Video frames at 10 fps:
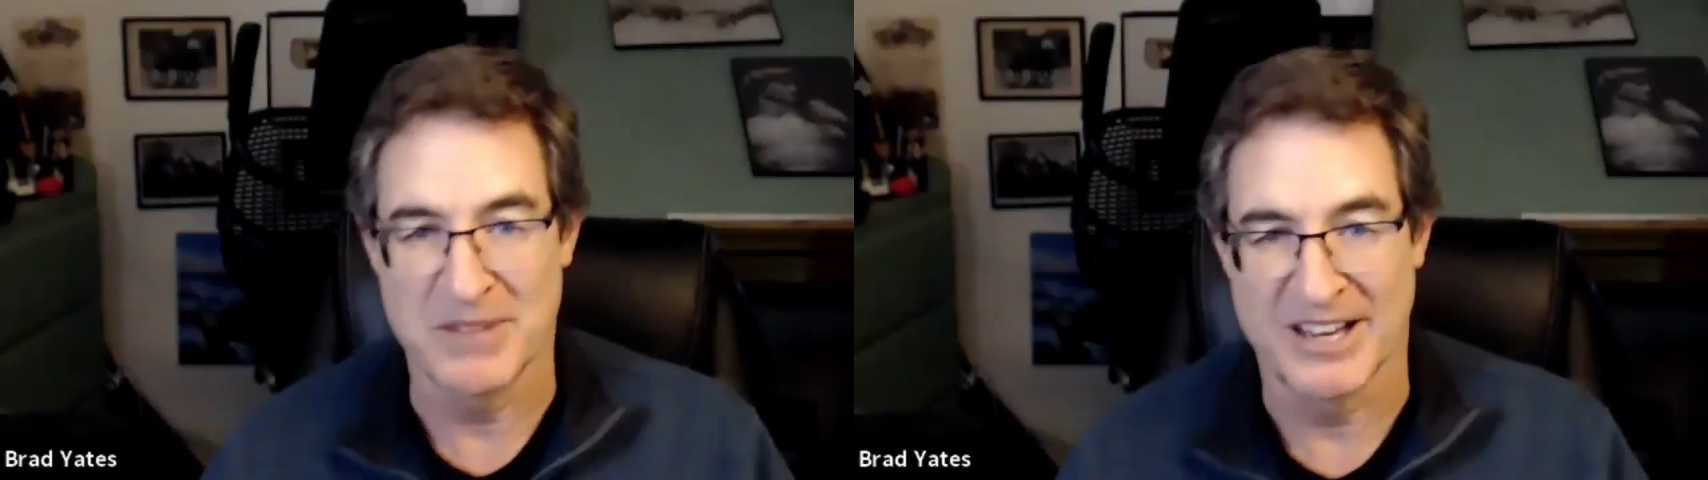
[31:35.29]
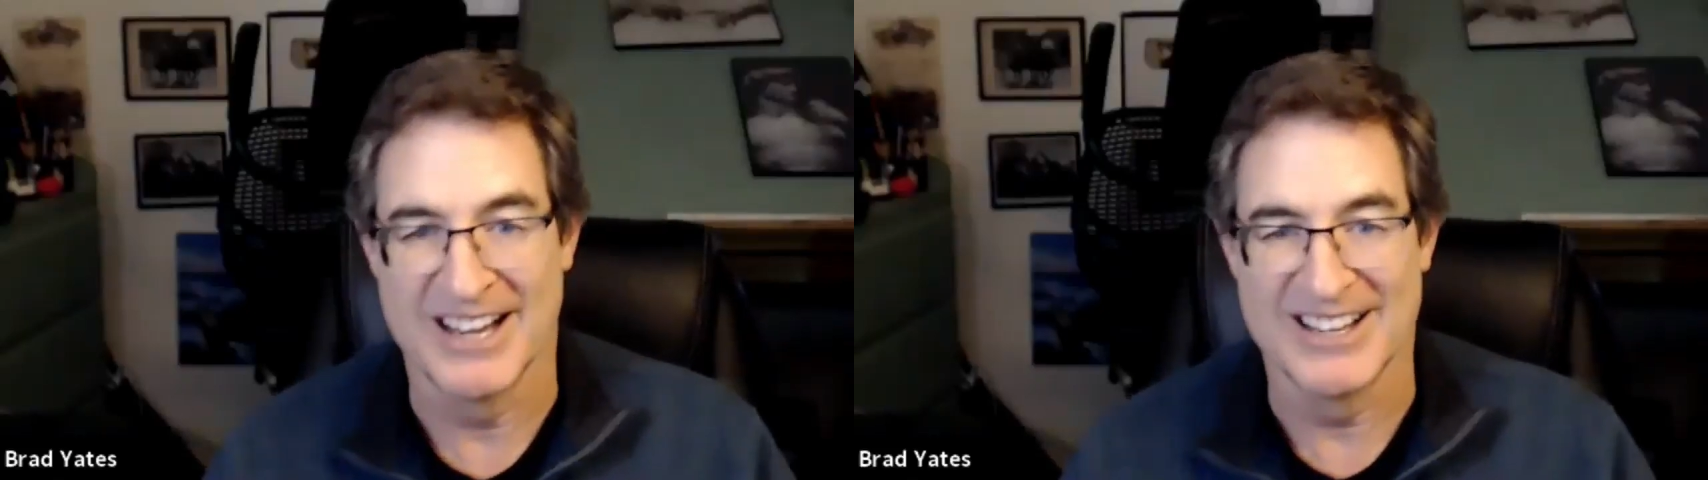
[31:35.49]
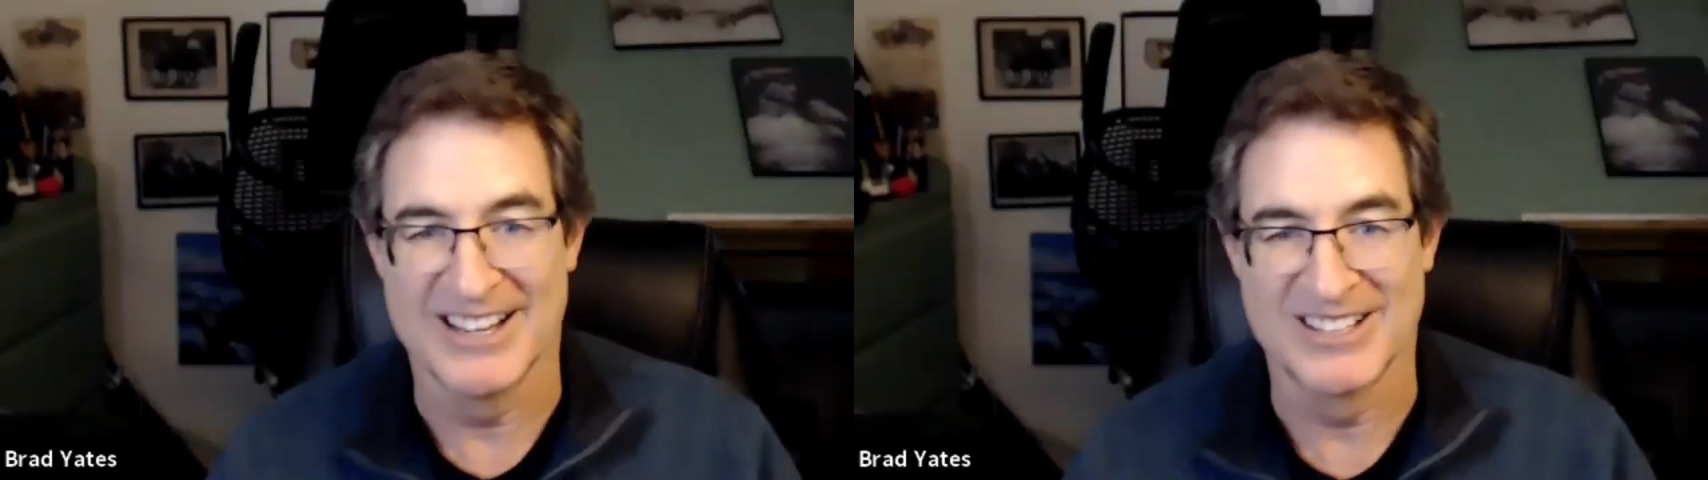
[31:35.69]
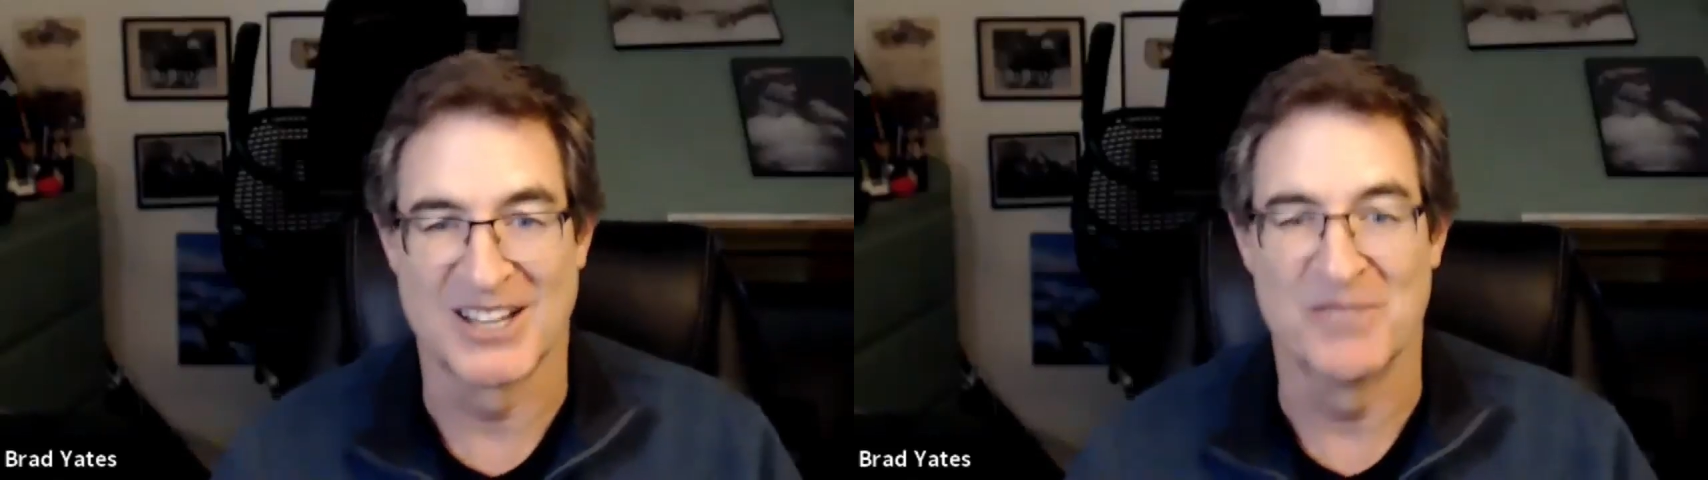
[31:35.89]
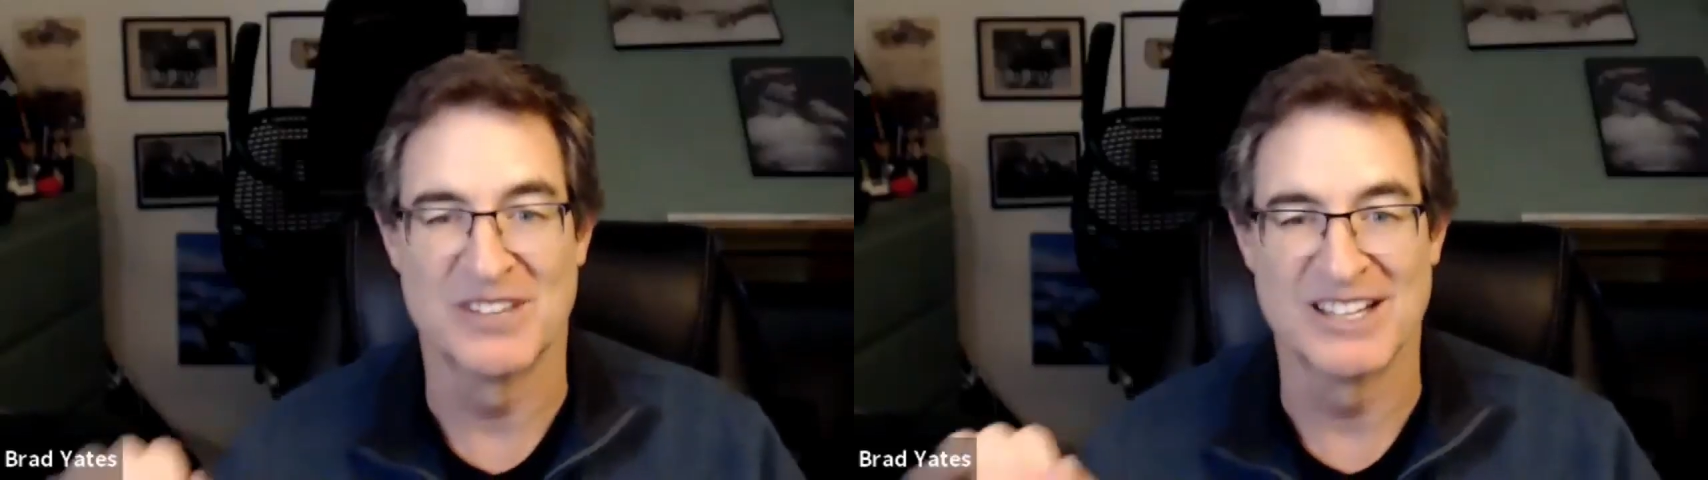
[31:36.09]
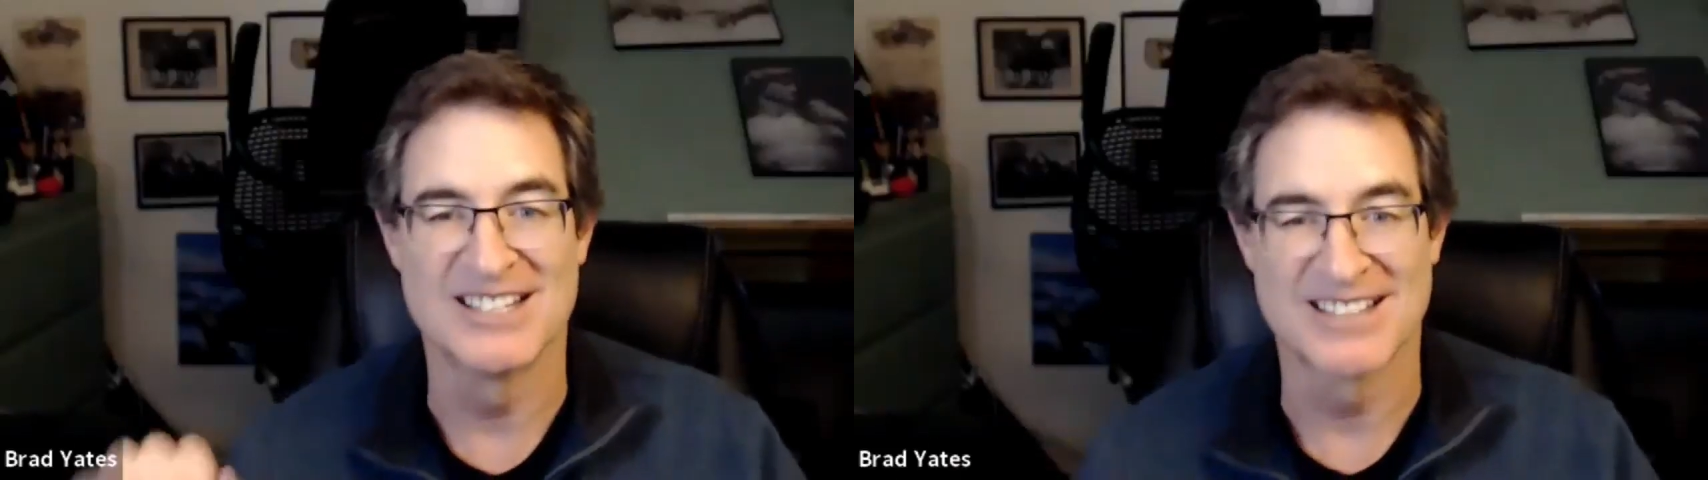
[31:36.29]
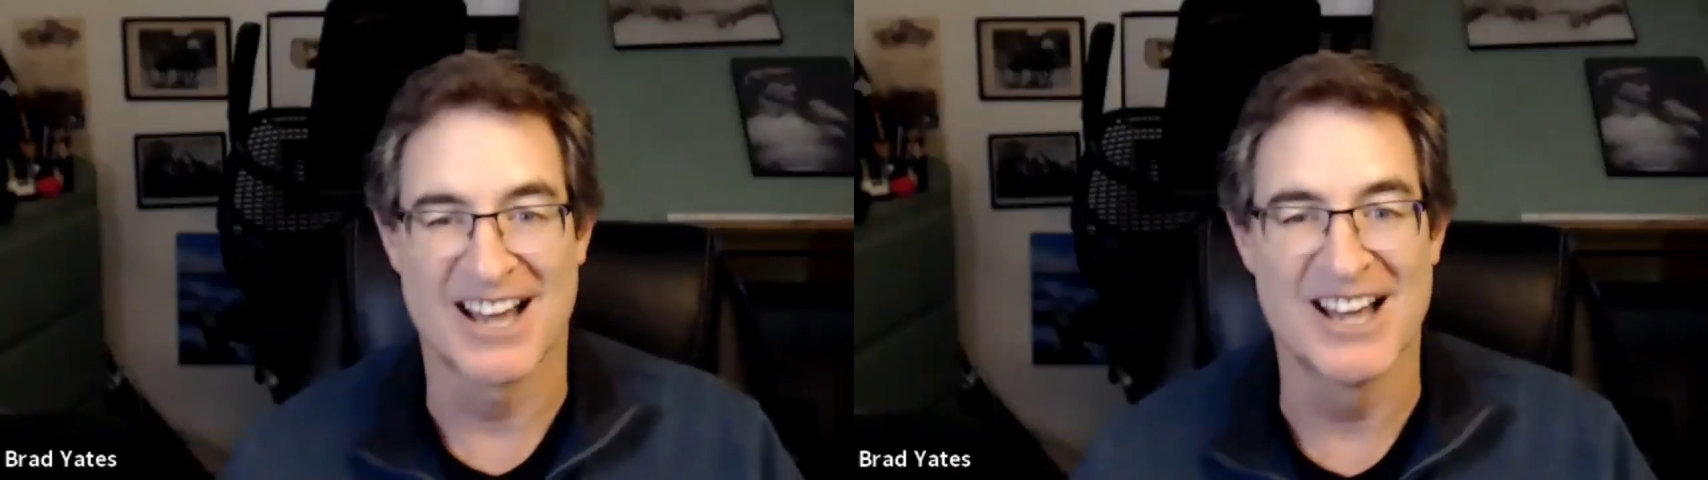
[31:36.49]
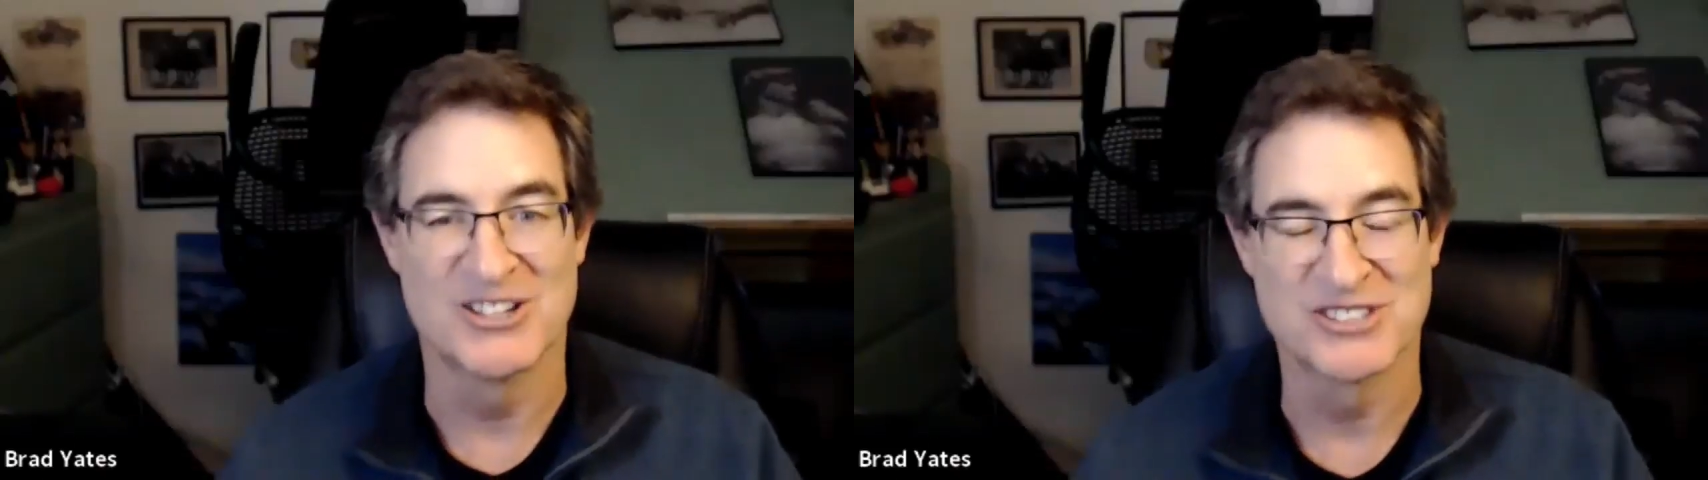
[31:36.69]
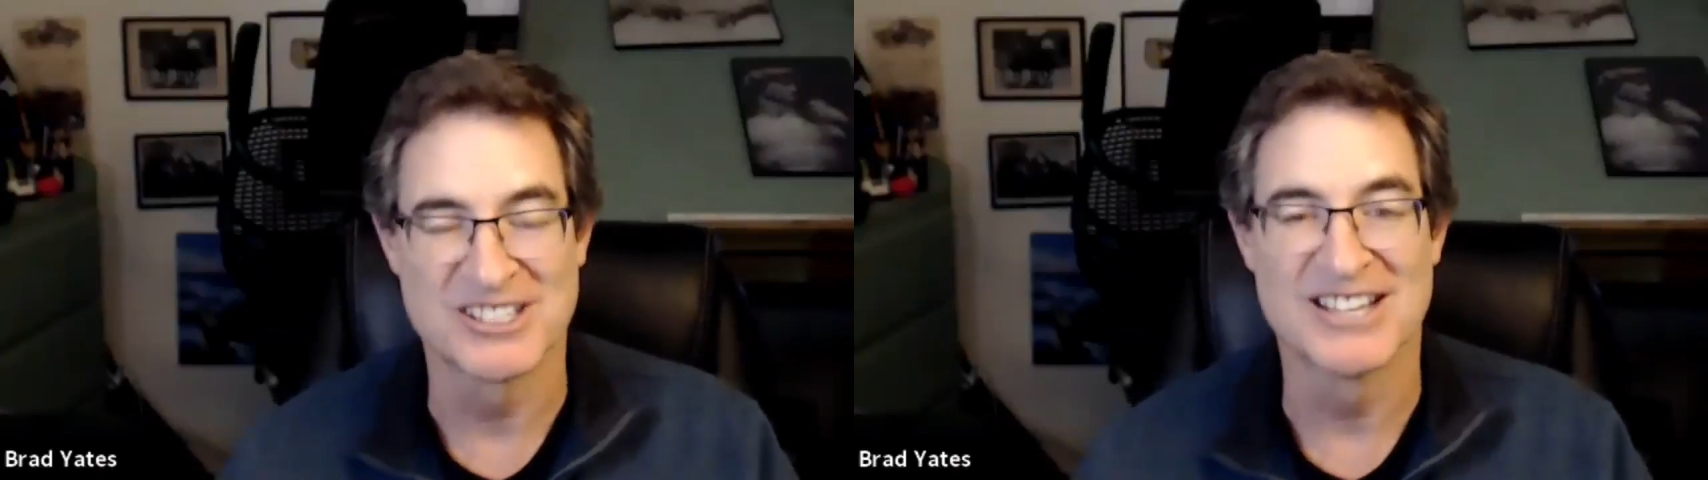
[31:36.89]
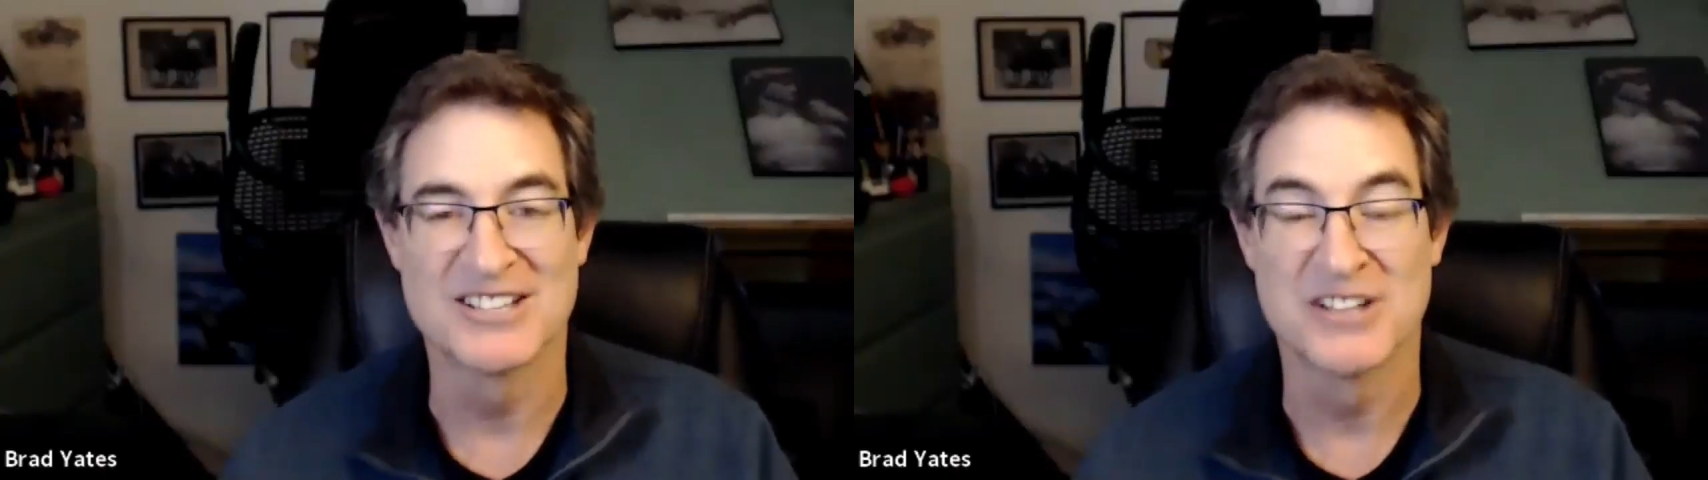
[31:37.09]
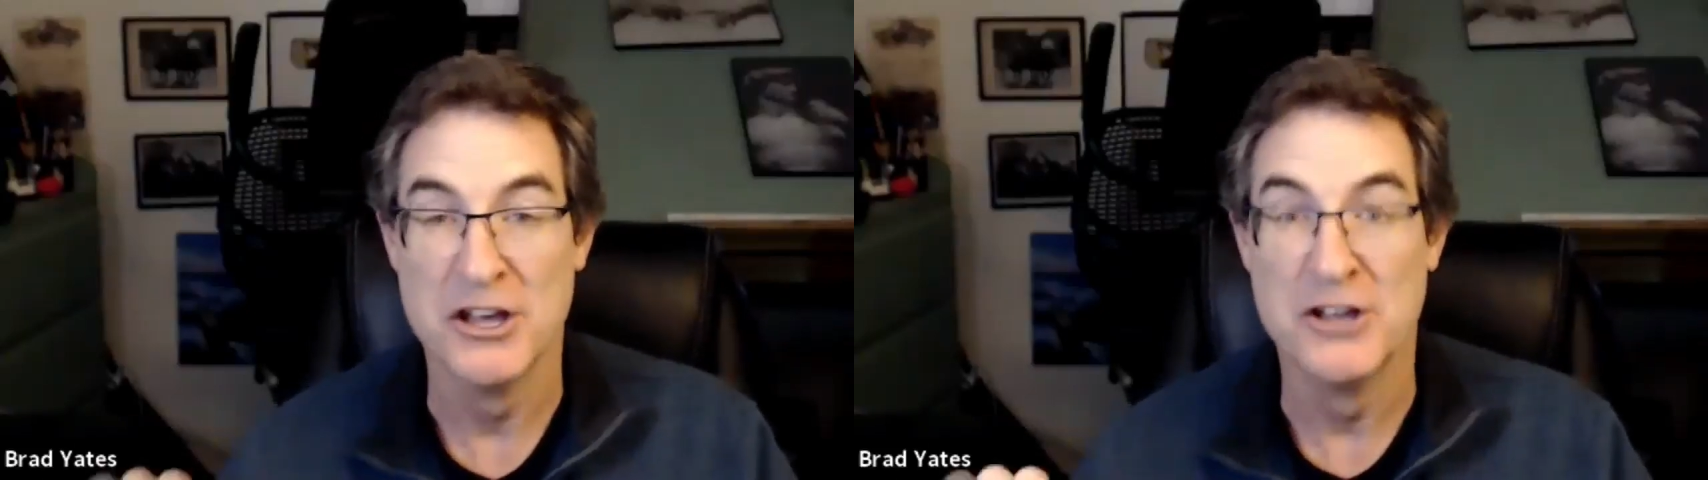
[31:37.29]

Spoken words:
because something inside you says